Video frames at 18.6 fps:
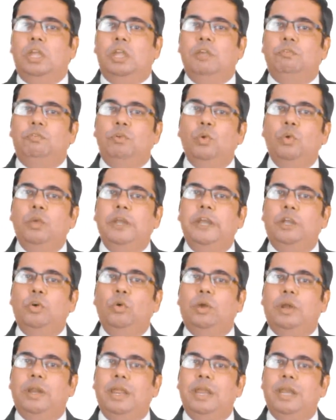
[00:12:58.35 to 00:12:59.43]
If you need
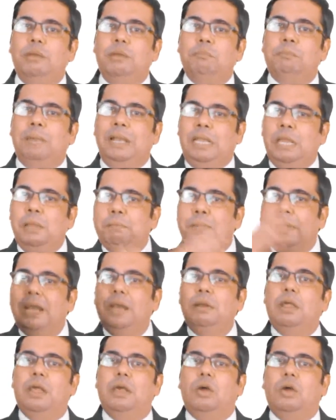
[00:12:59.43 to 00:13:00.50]
to train
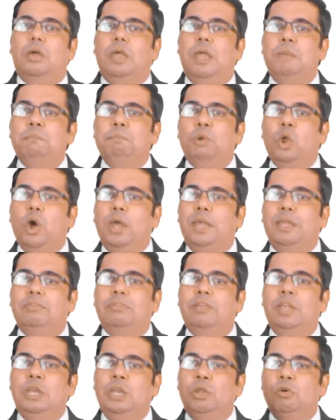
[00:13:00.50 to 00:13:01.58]
multiple
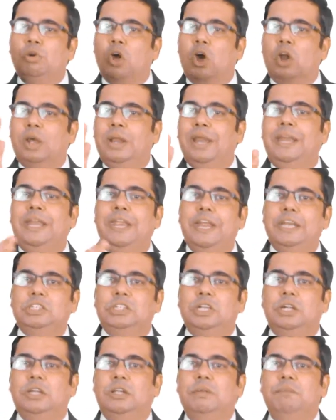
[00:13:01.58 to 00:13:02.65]
employees in your
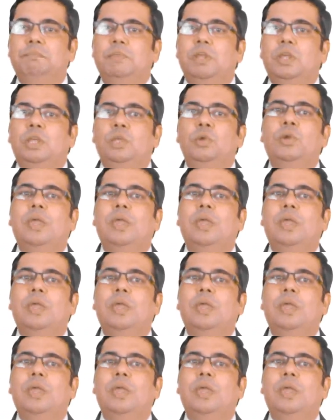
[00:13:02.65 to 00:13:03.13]
organization, you